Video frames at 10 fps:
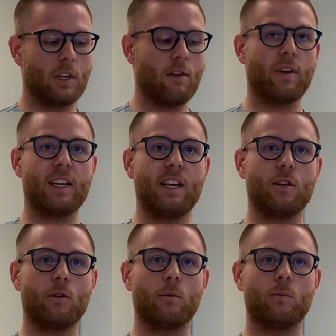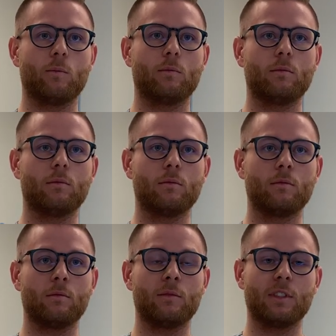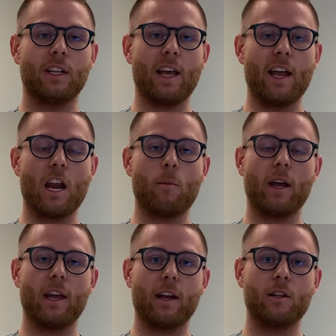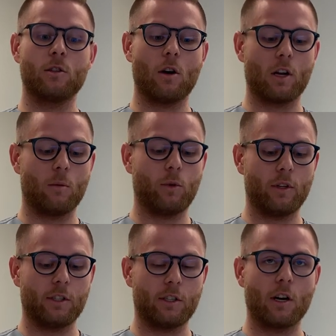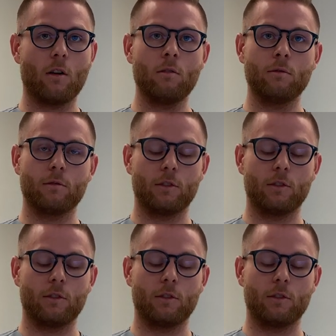if I need to. And now my hands are completely sterile.